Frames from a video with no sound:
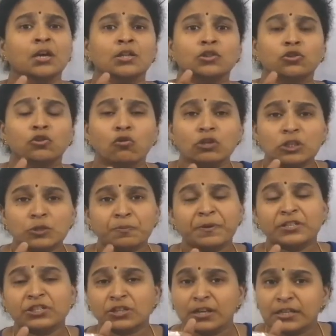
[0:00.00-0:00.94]
Those
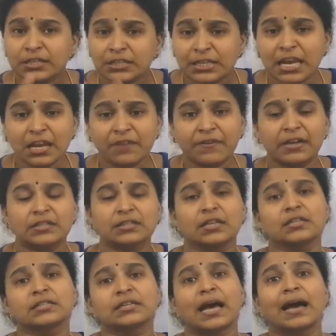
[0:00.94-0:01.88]
special
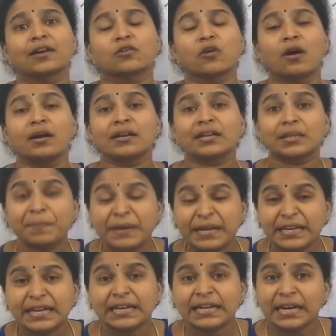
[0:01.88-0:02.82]
sequences are called
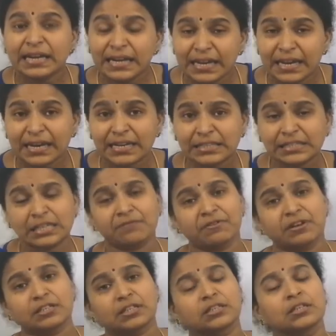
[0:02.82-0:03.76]
repeated DNA
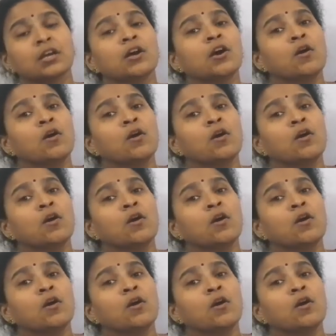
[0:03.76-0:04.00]
sequences.